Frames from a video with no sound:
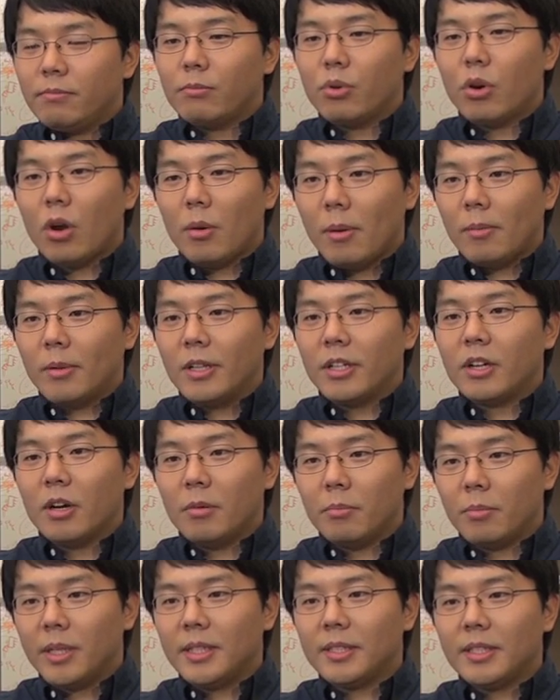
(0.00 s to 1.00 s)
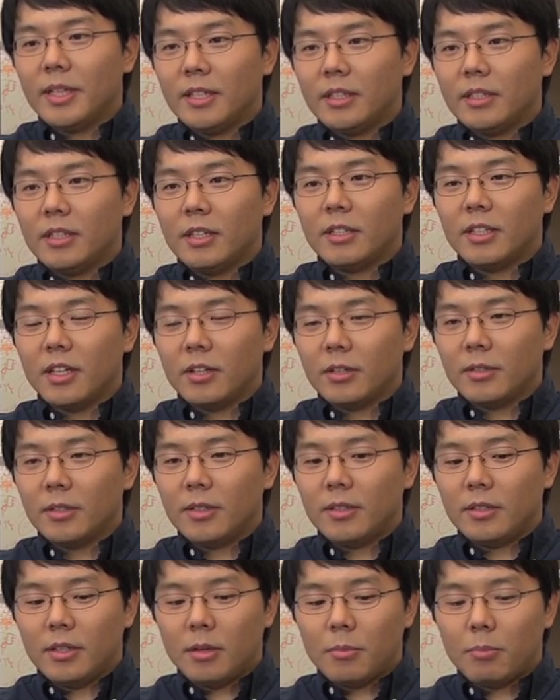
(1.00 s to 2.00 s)
probably compensate
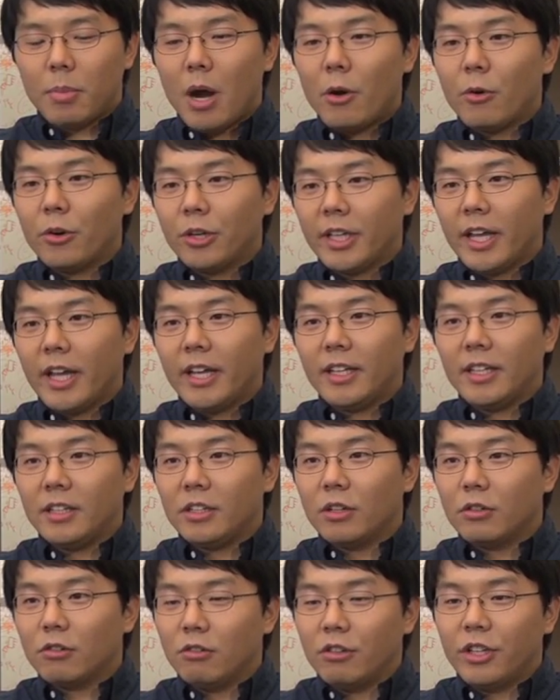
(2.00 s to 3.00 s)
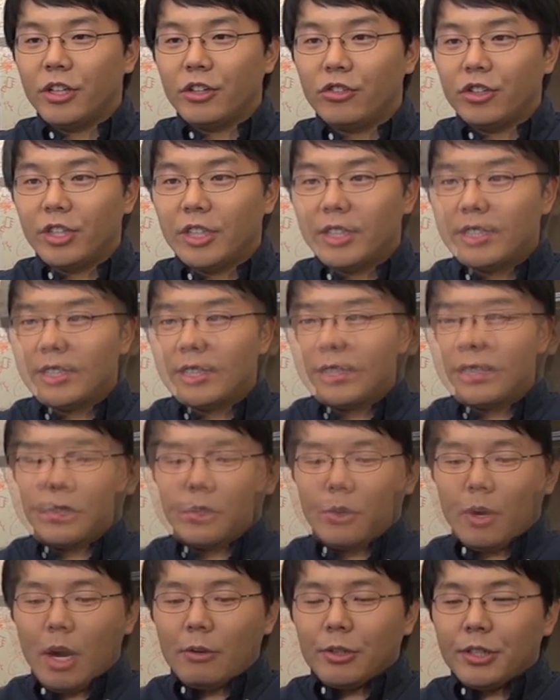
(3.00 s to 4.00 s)
the power gain in the cooling unit.
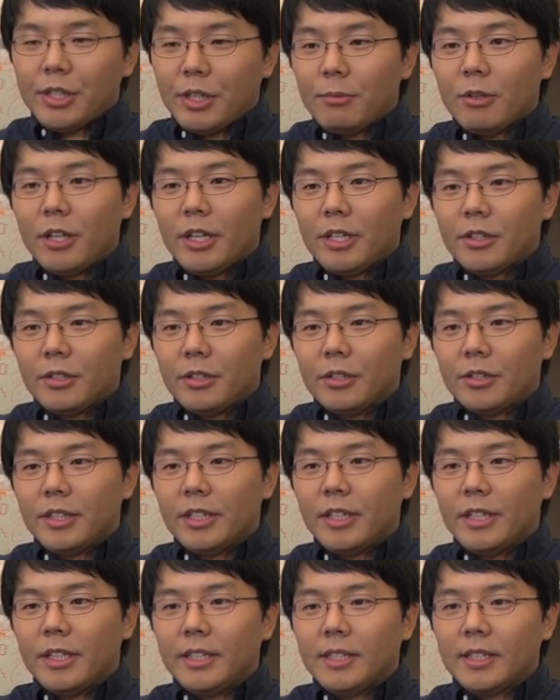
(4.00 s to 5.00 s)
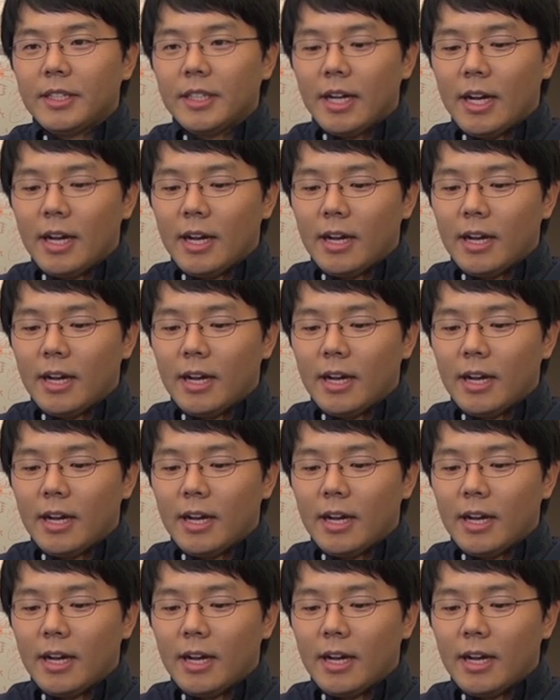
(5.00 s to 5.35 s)
So our simulator is